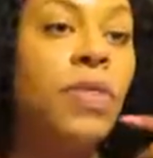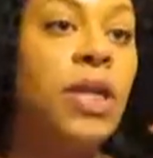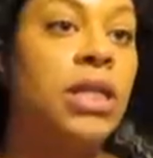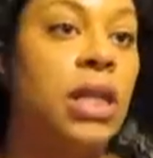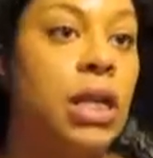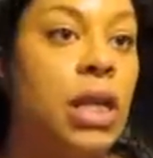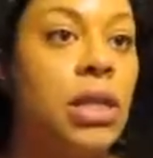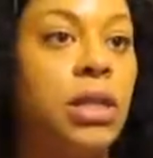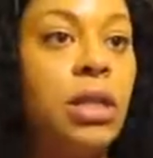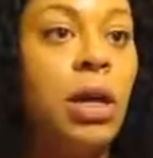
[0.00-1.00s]
This
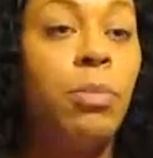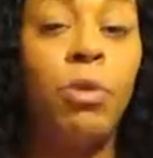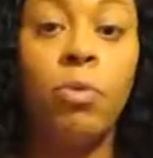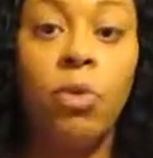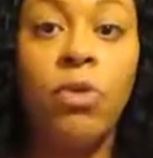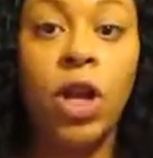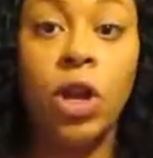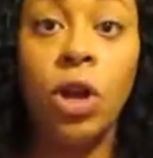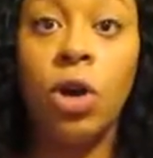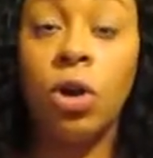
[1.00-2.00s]
is the
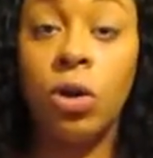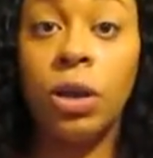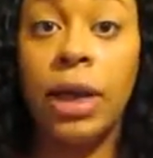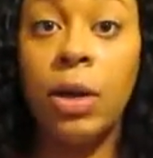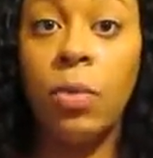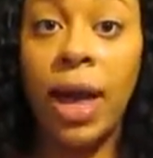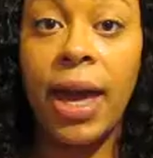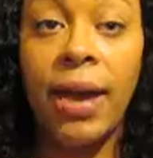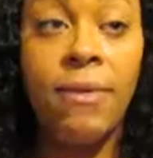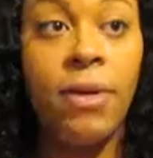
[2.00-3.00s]
Peruvian curly
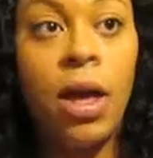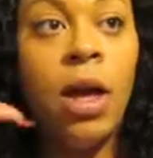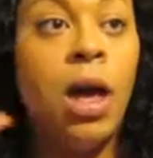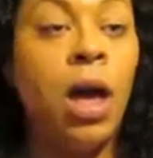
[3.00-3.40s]
wave